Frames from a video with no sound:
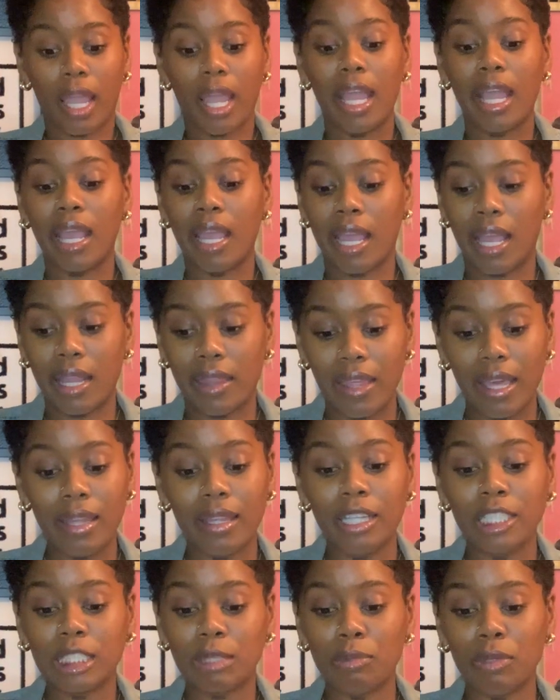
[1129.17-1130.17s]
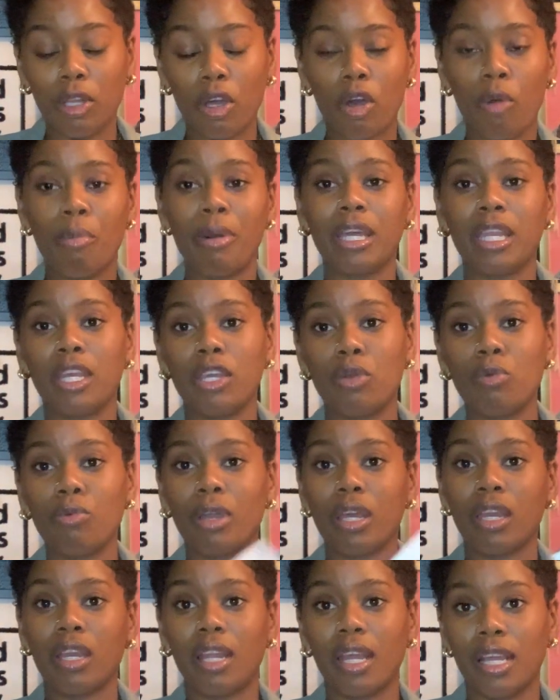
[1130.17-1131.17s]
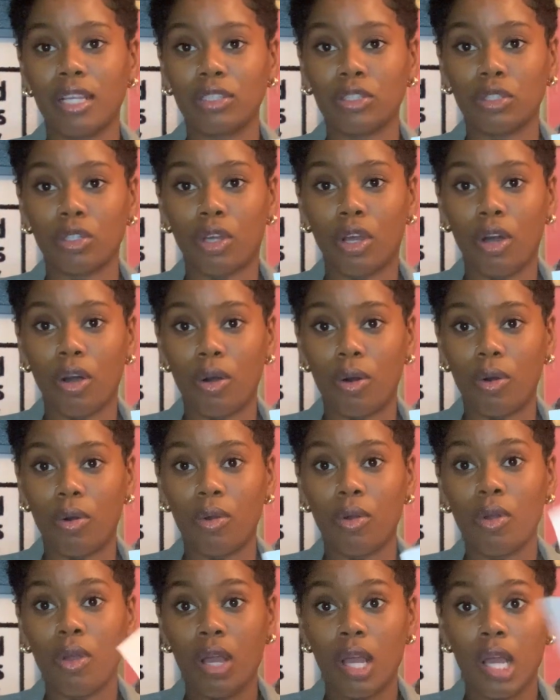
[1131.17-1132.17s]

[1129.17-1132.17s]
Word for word: And that lets me know, buddy, you ready to answer the call